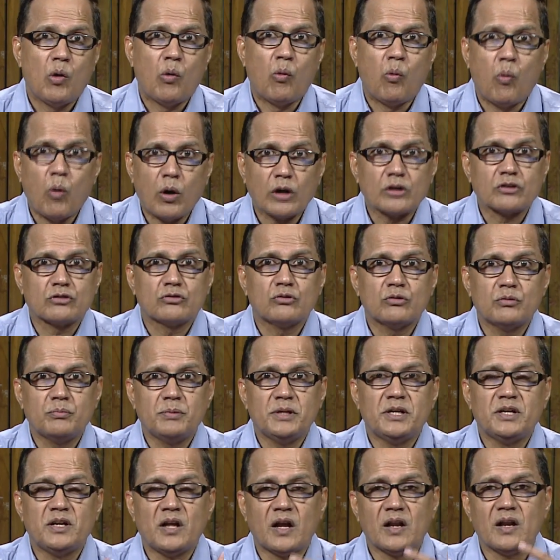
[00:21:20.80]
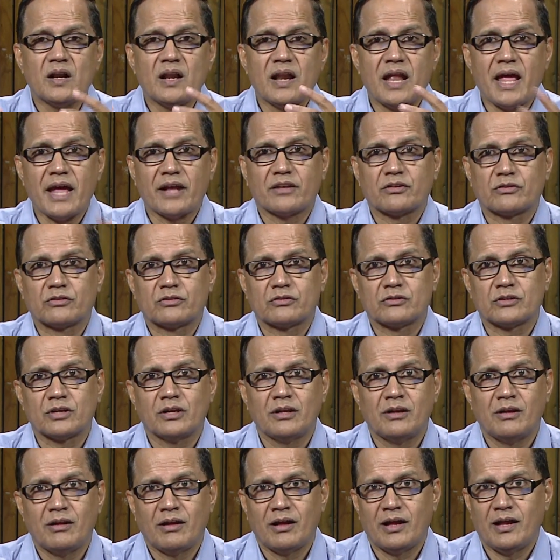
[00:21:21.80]
What should be done
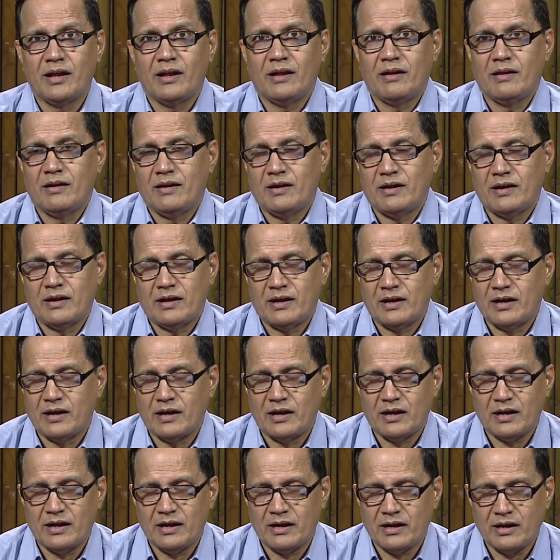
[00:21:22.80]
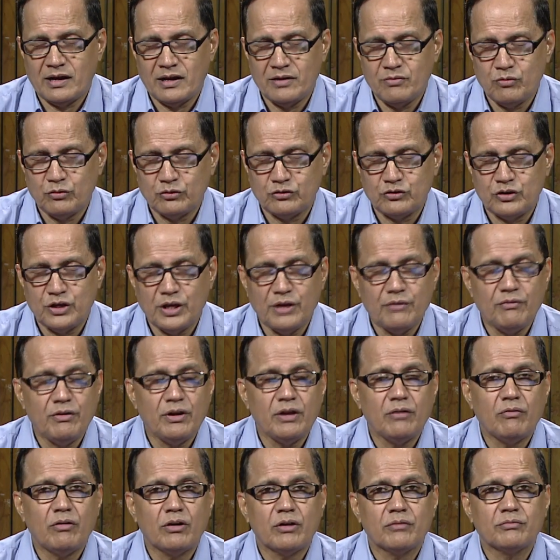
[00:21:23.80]
next? I was
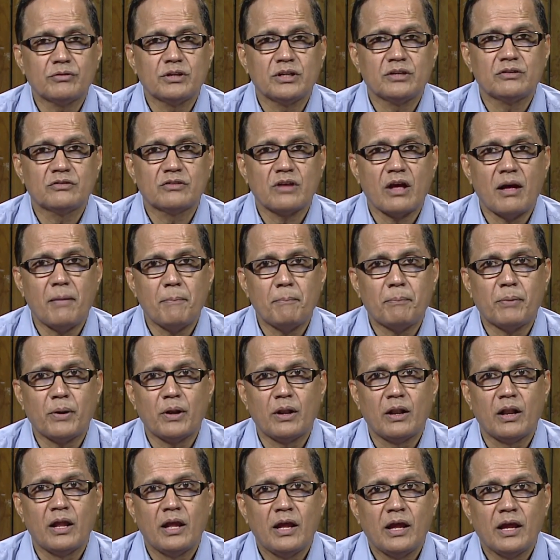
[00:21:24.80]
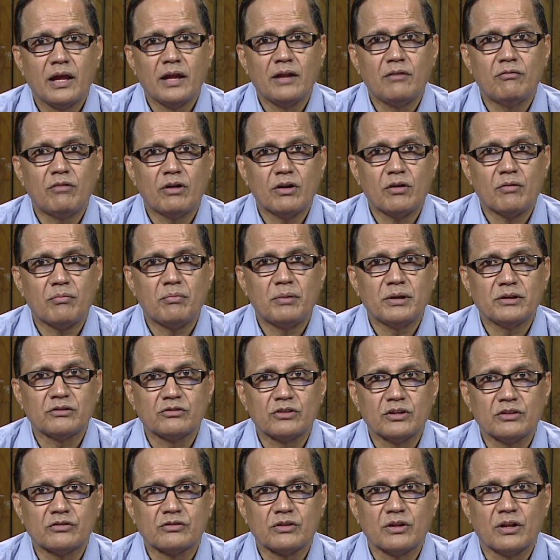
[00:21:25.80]
giving one of the example in one of my
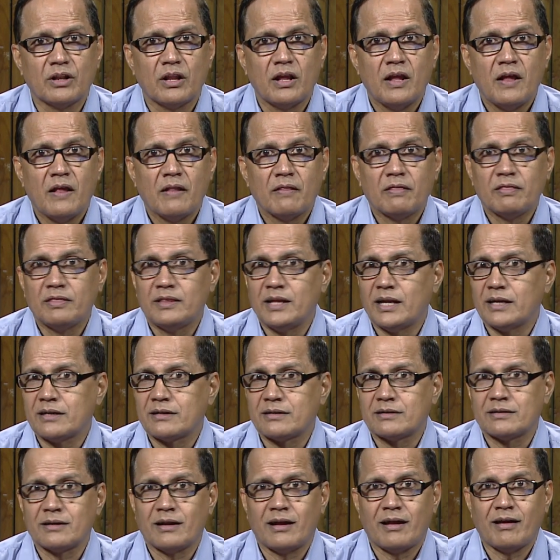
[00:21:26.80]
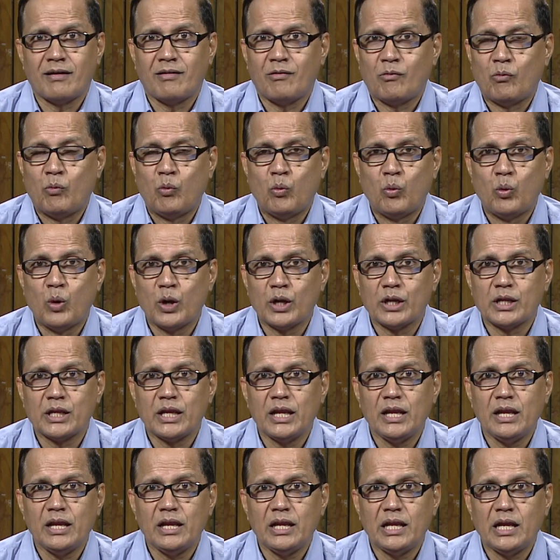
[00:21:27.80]
session that
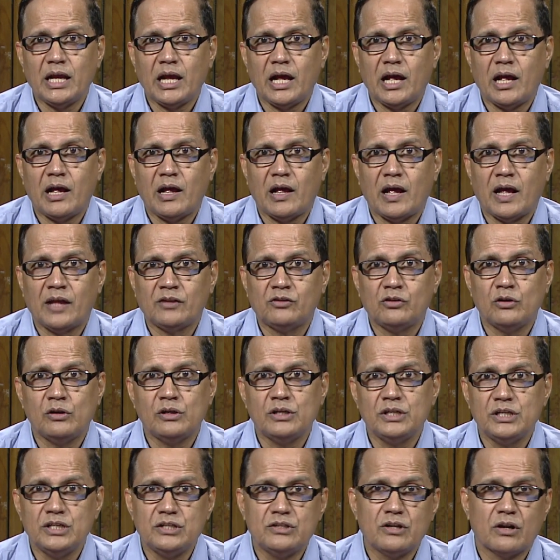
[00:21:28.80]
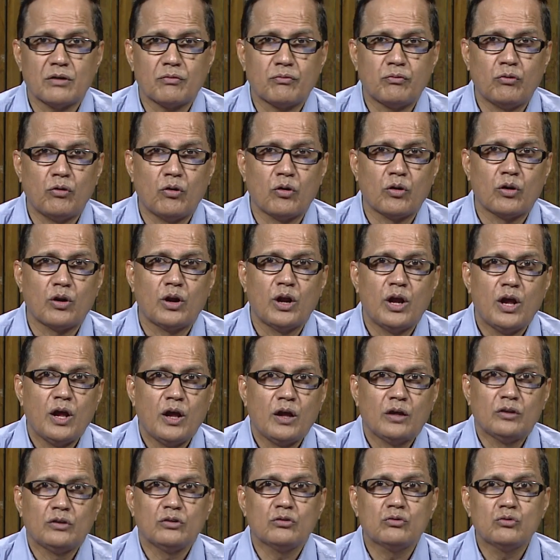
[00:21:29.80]
working as a leader for
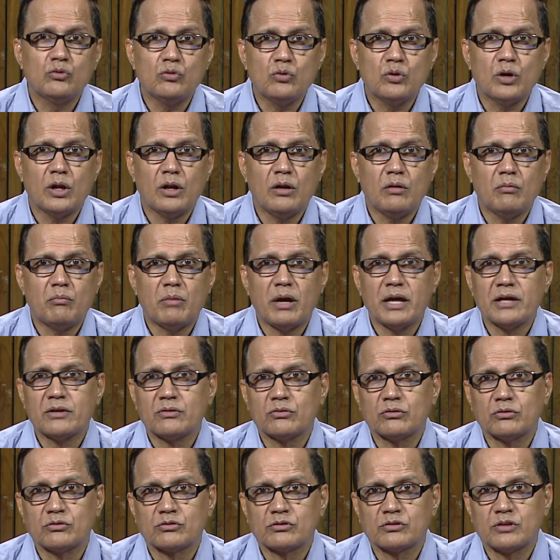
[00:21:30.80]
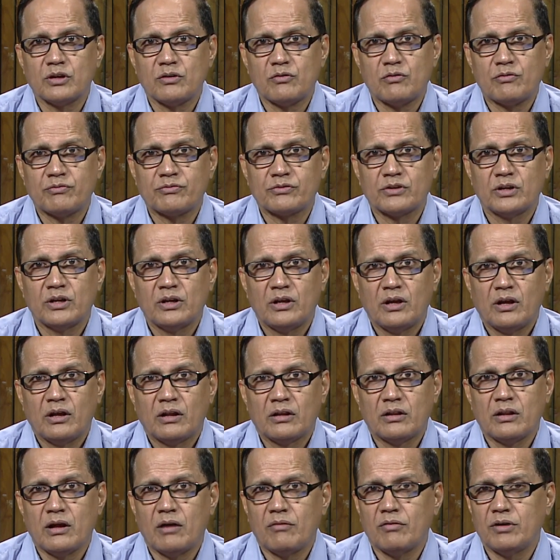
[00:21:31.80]
the Google, Microsoft
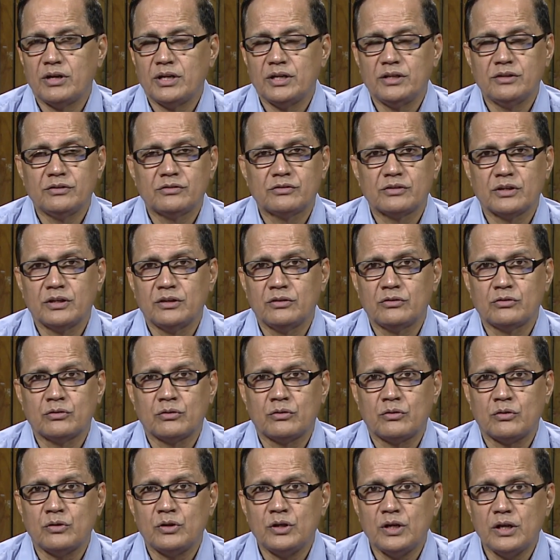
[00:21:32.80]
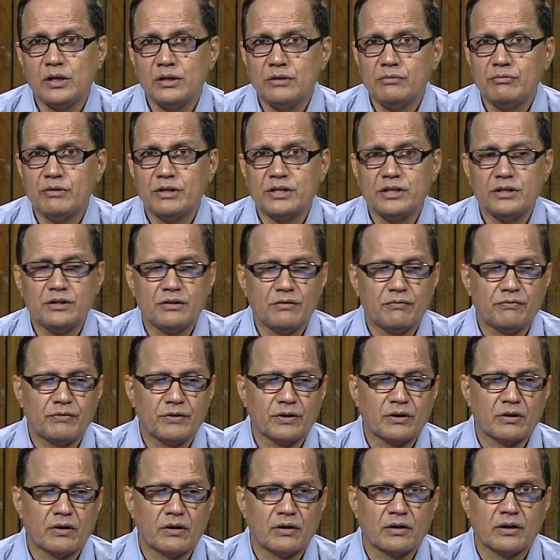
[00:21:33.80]
nowadays is really very
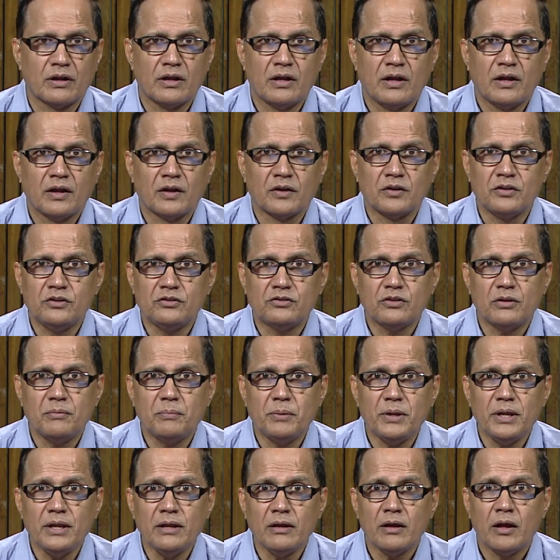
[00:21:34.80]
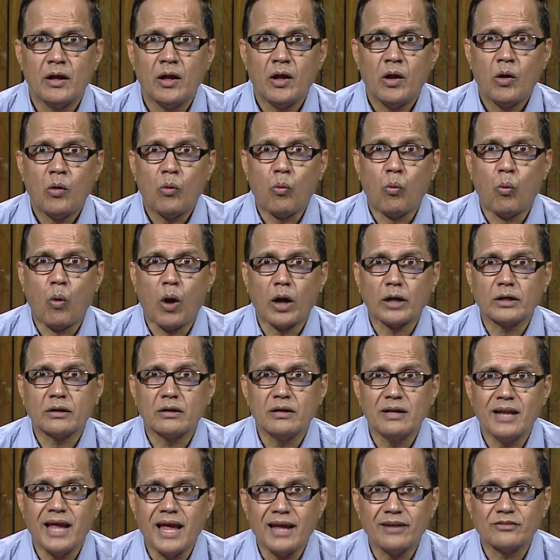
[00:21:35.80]
difficult. Reason being,
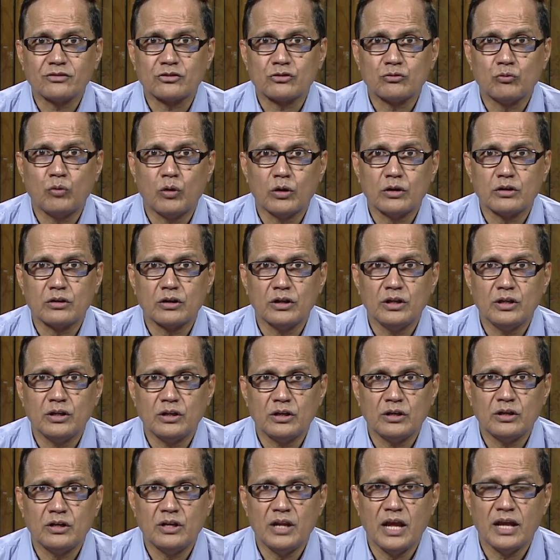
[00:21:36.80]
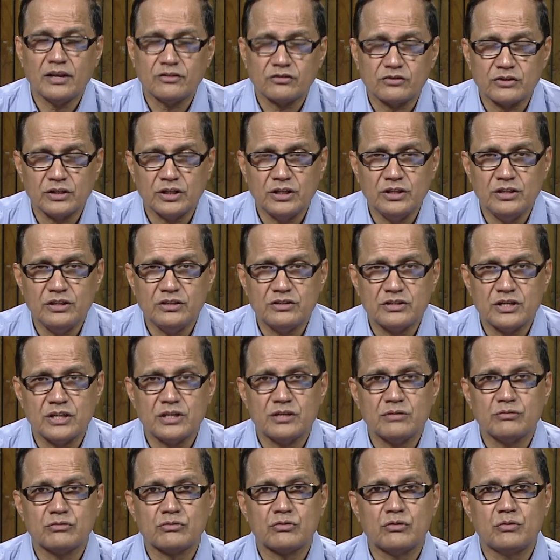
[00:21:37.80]
what next
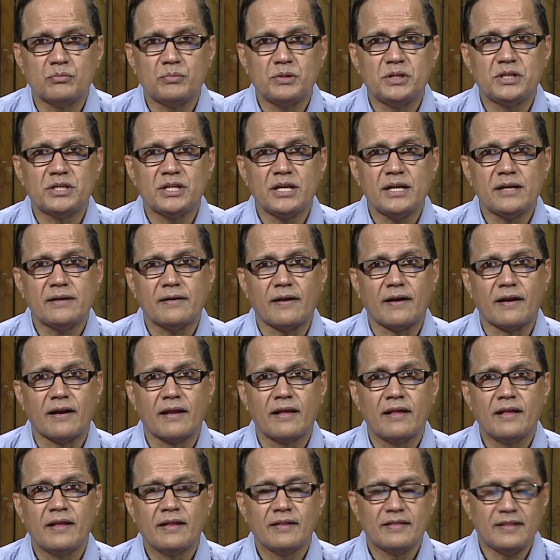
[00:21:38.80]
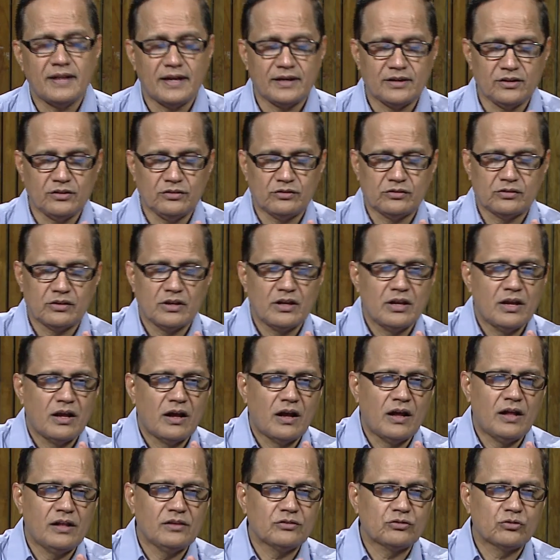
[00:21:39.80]
initiative should be taken? That is
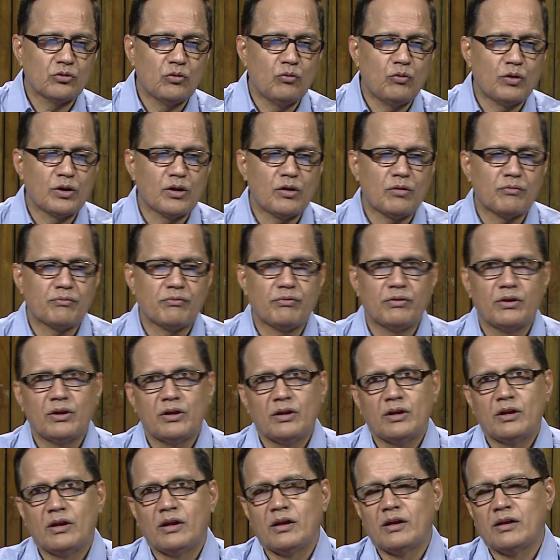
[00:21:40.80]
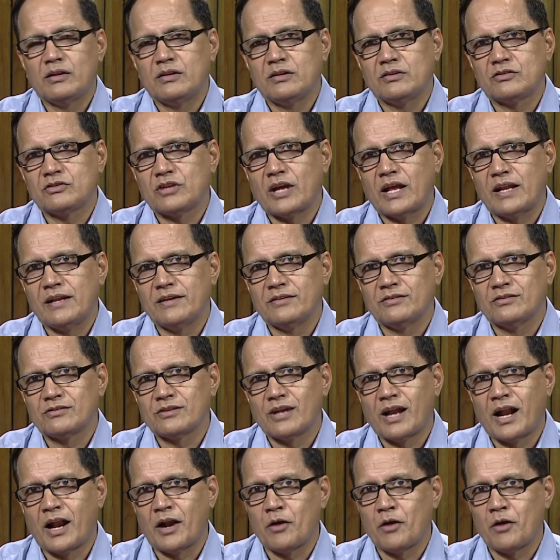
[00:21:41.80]
also one of the challenge.